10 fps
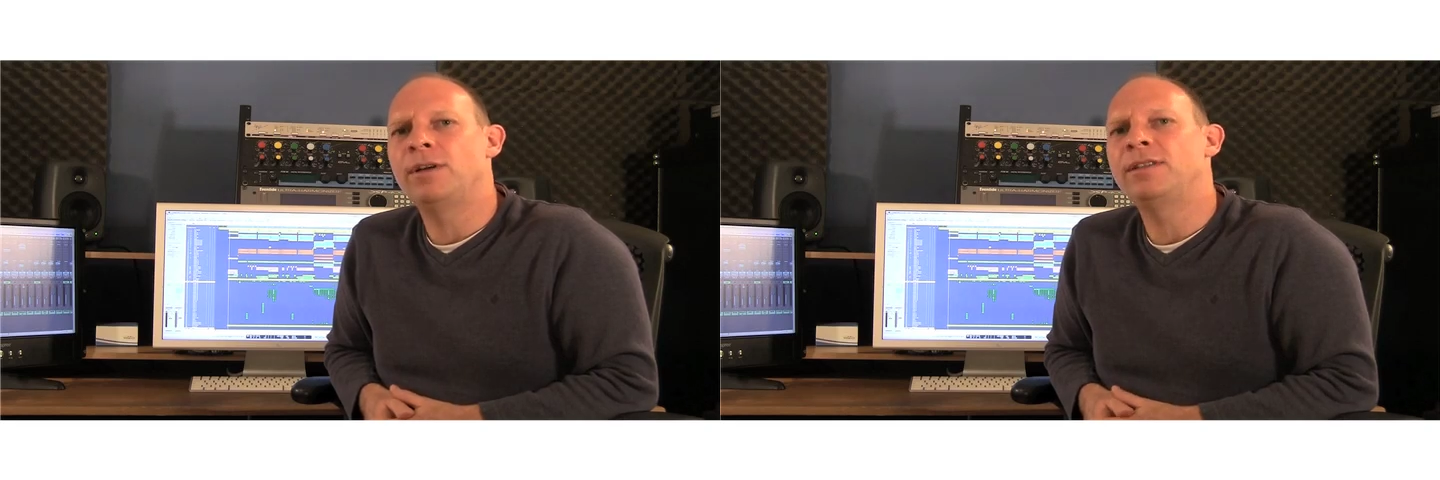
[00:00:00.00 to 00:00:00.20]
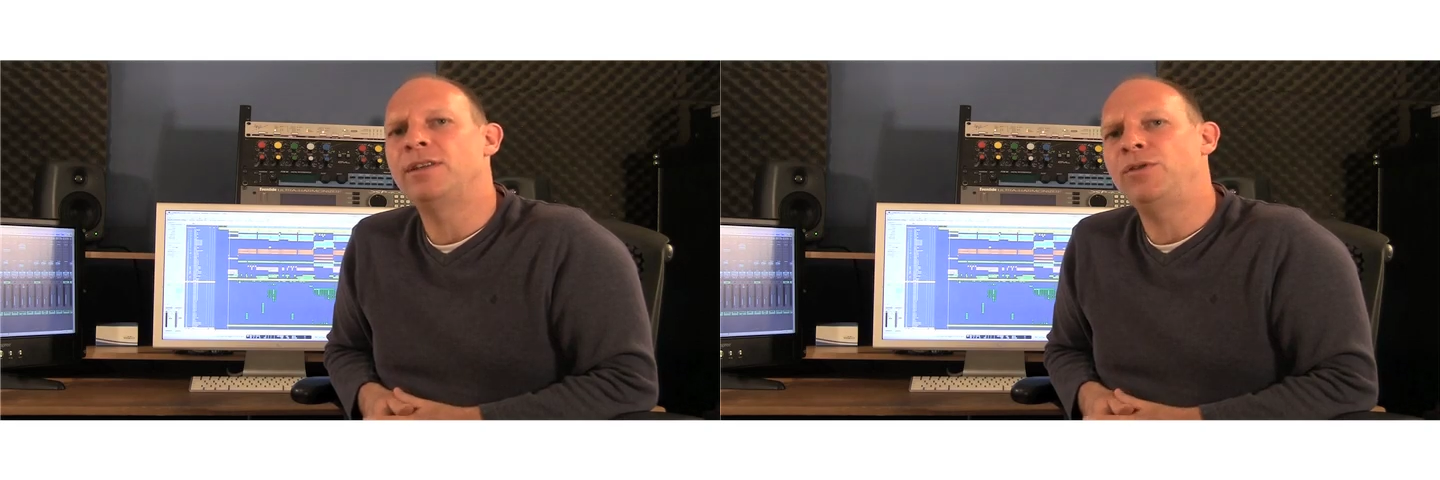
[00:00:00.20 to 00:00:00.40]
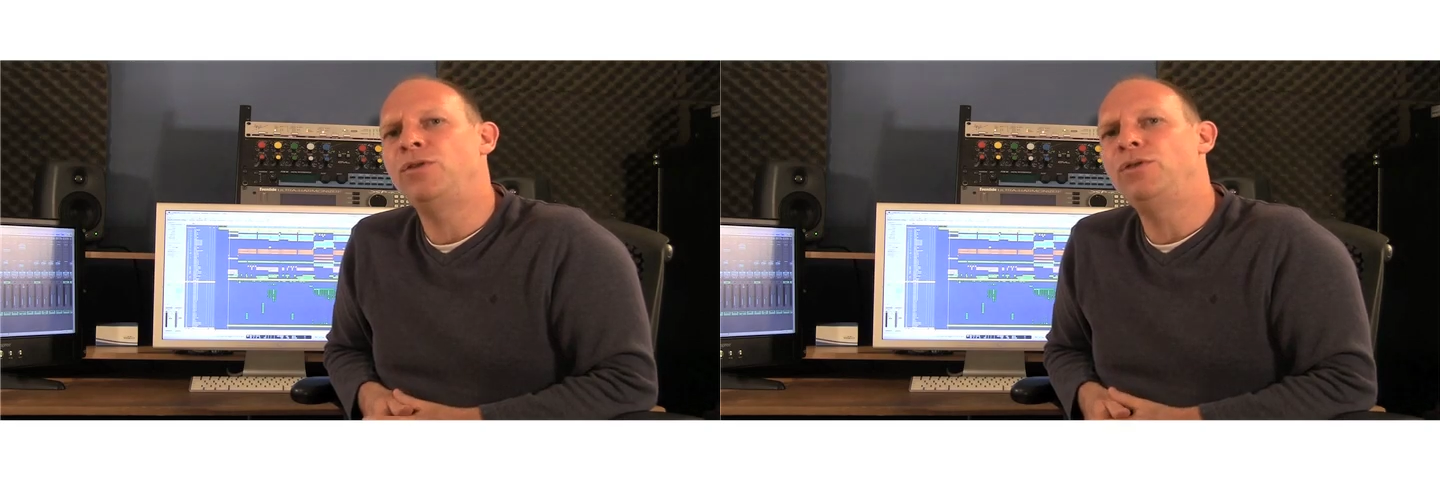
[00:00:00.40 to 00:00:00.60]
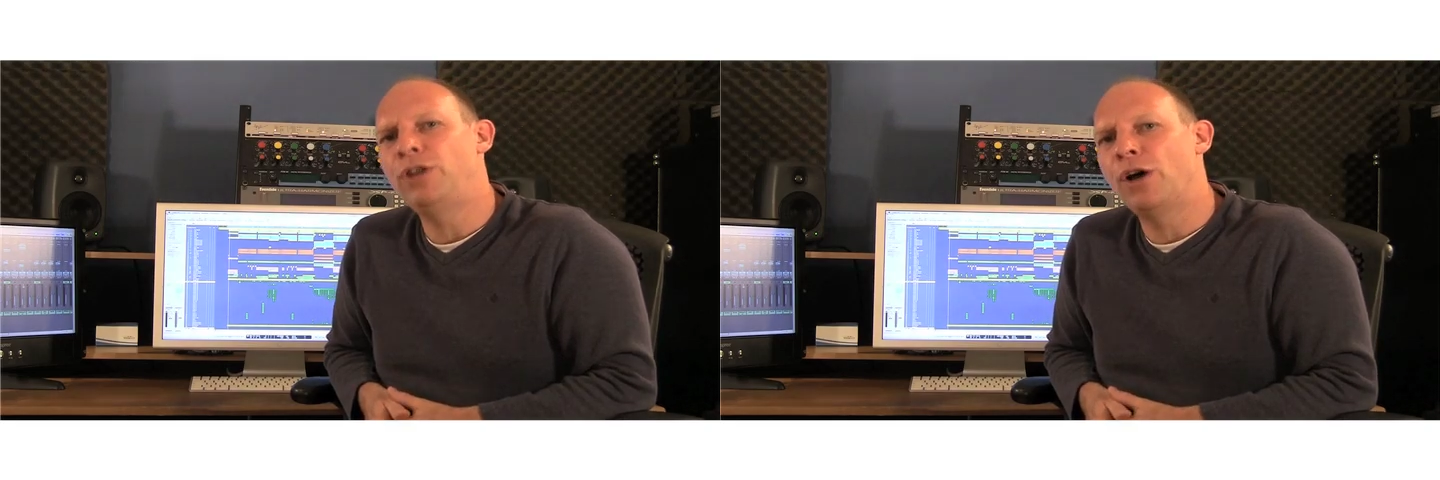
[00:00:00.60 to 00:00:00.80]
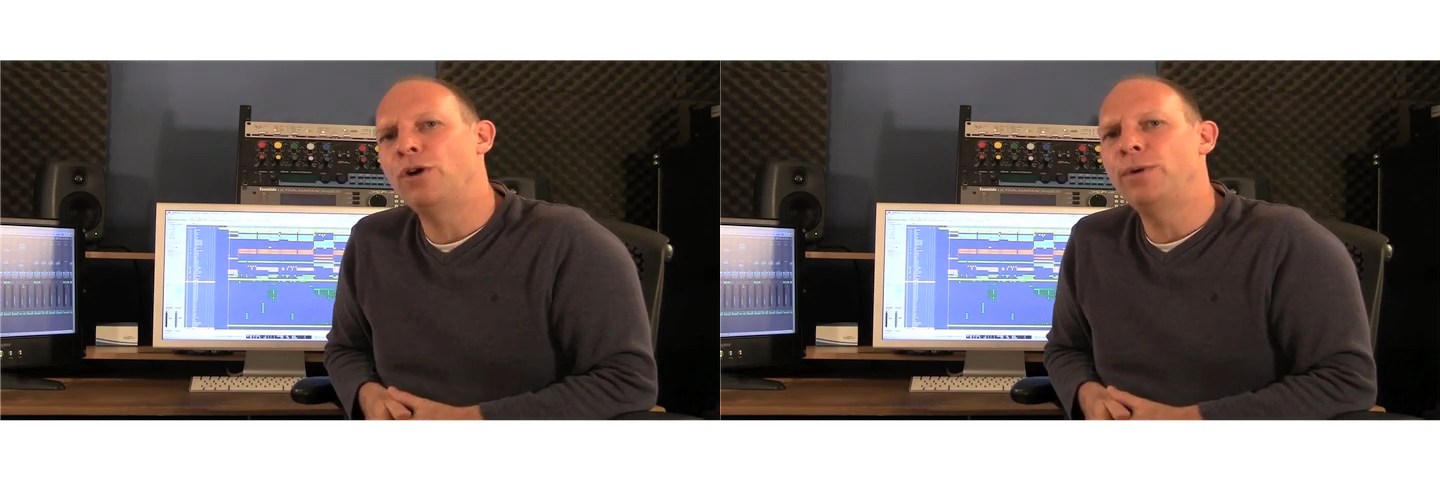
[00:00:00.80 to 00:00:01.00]
until you
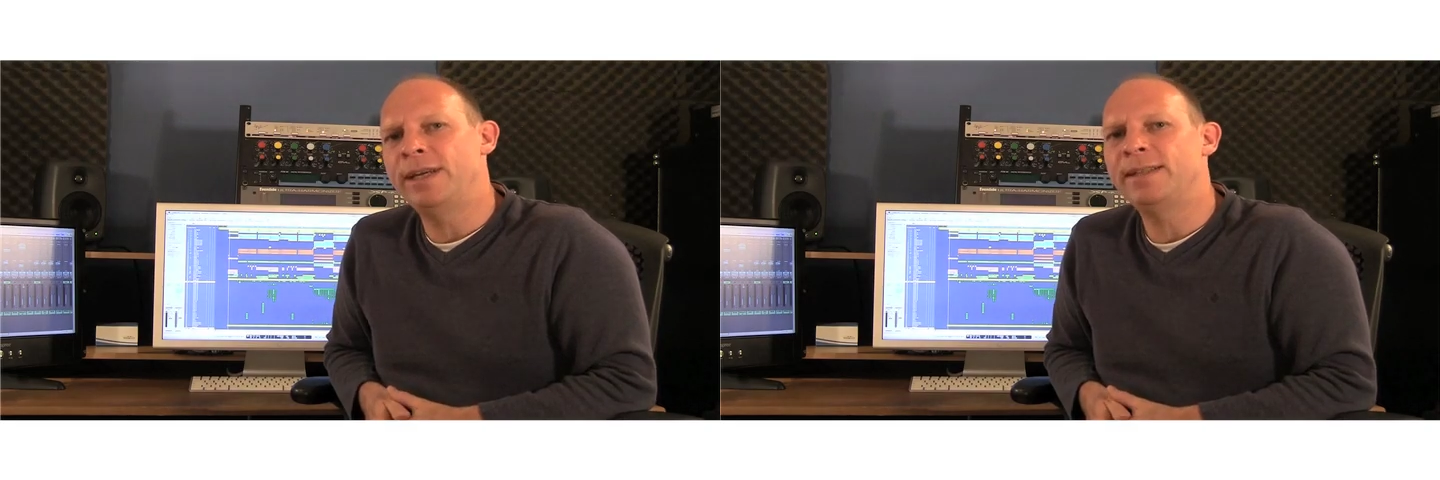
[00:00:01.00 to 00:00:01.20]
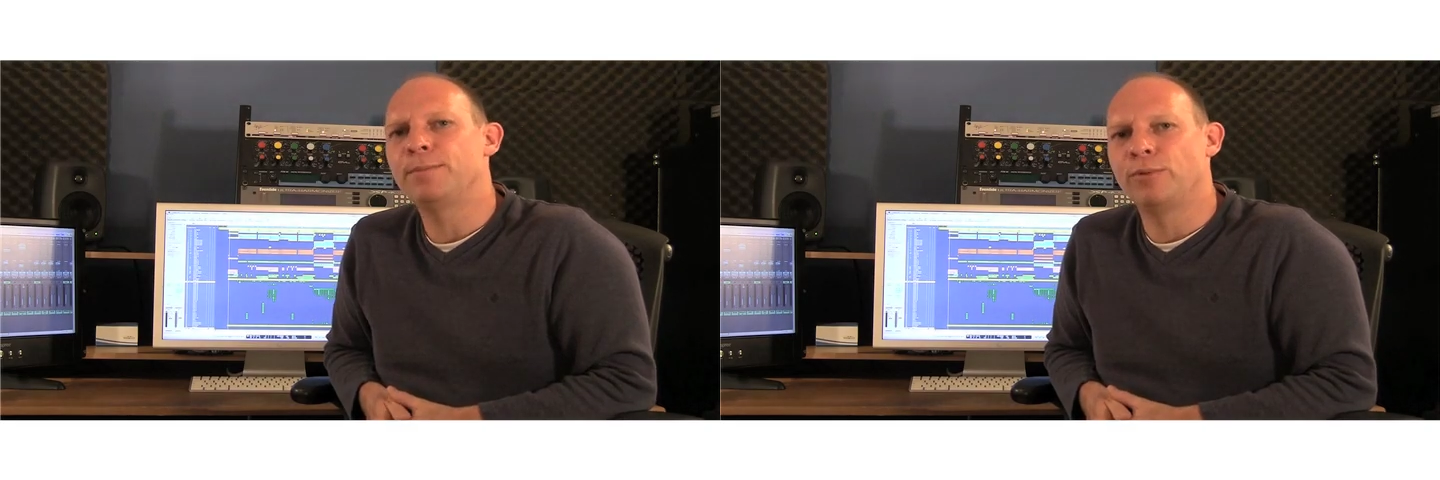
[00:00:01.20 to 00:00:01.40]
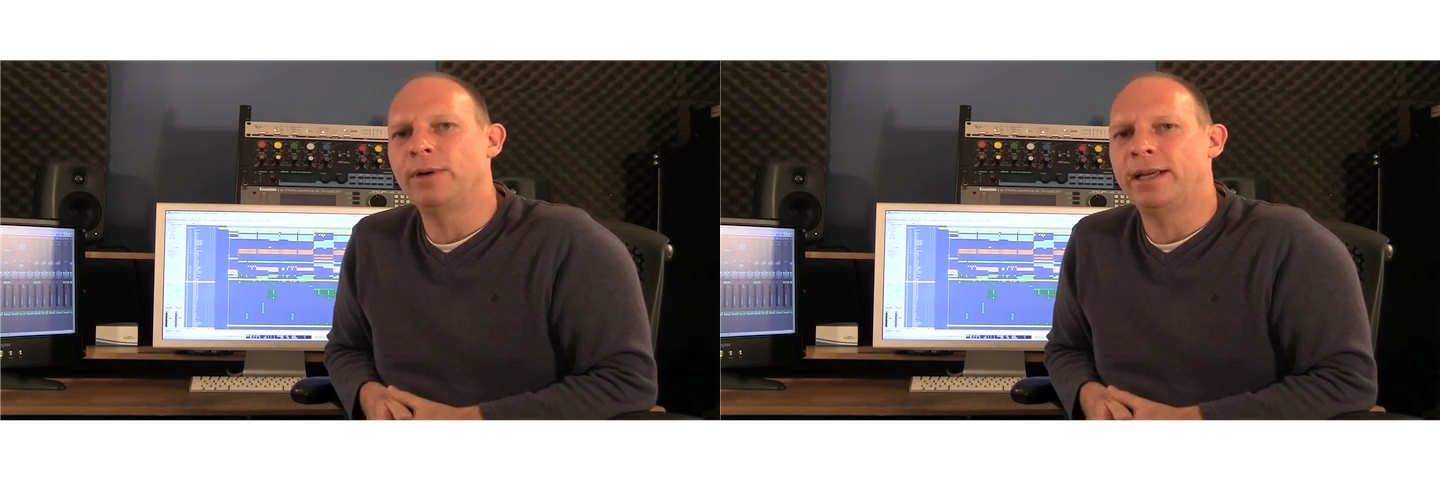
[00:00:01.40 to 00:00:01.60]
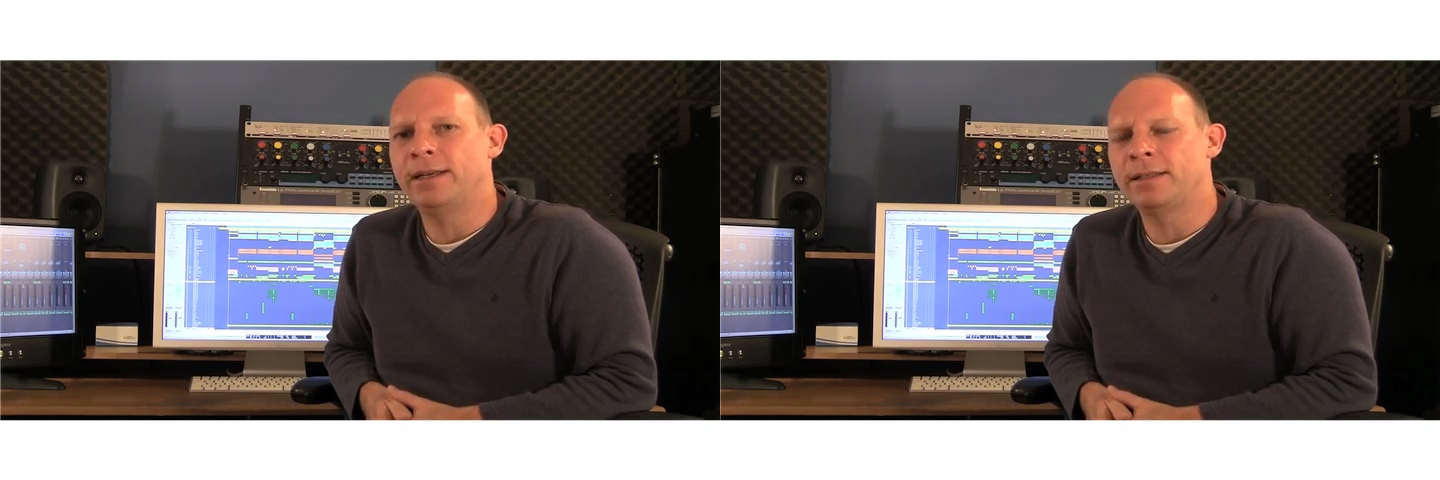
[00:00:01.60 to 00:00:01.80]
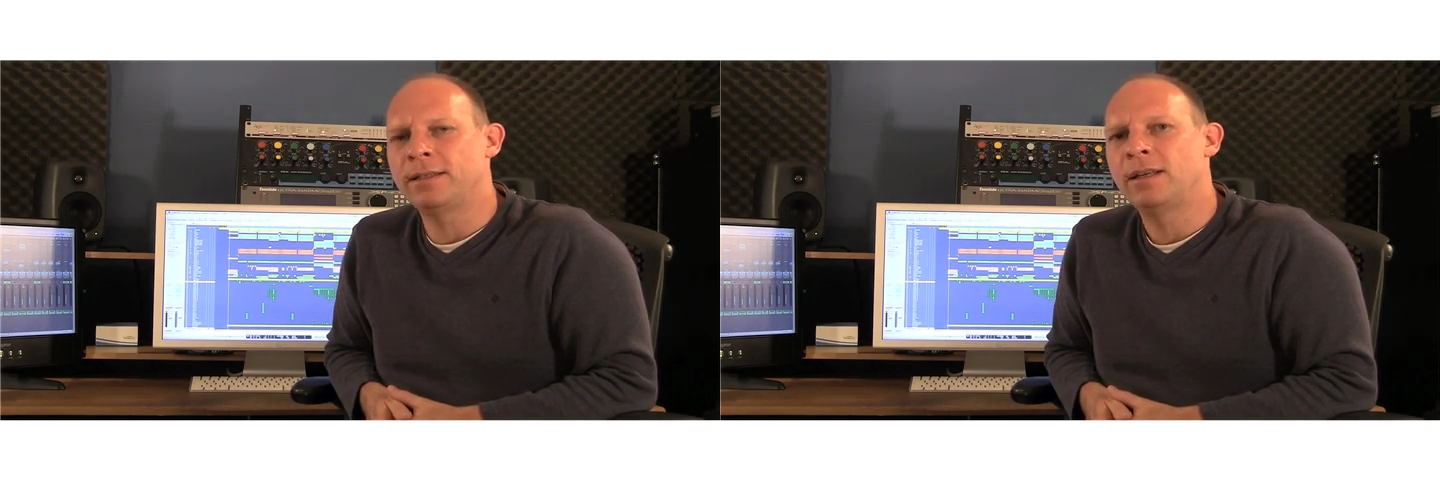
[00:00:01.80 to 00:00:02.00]
know it's
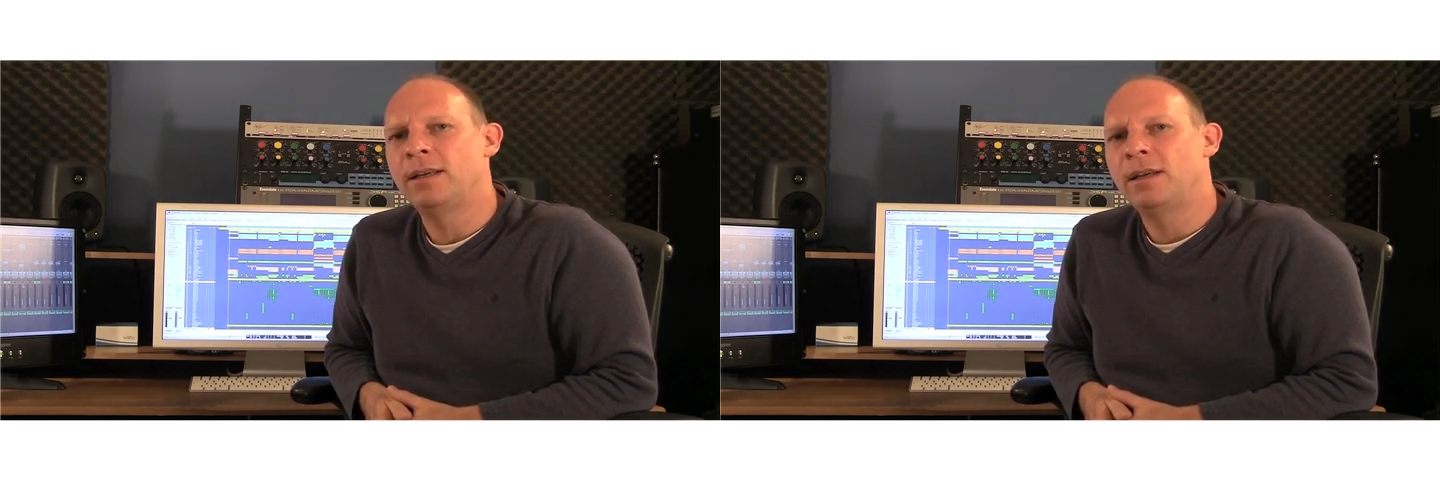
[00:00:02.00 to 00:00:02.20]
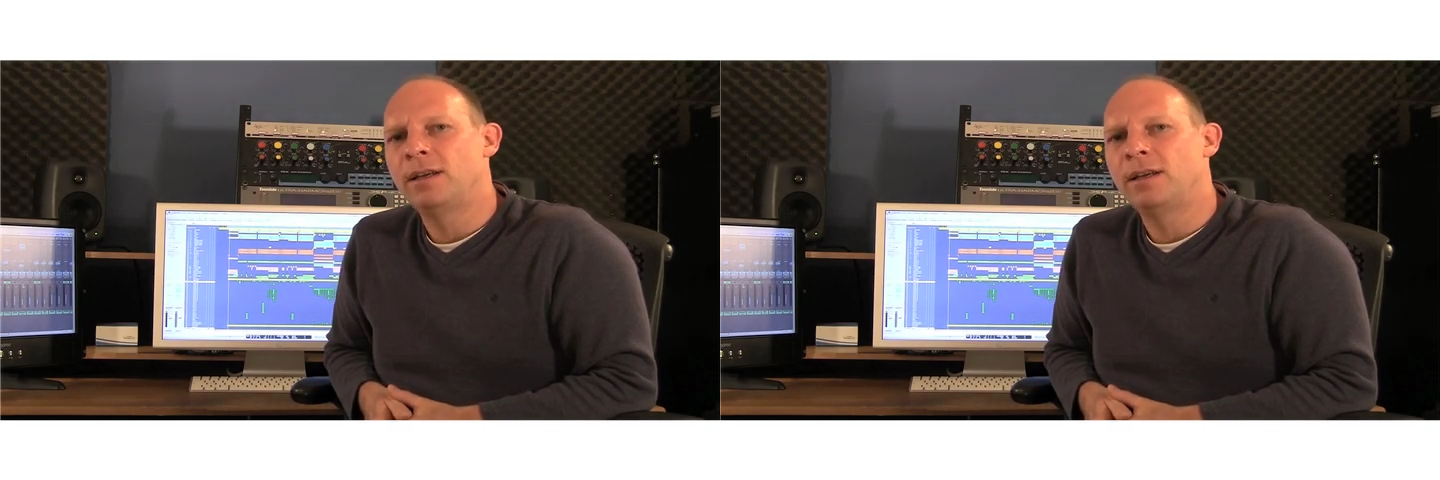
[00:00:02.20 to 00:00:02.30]
brilliant.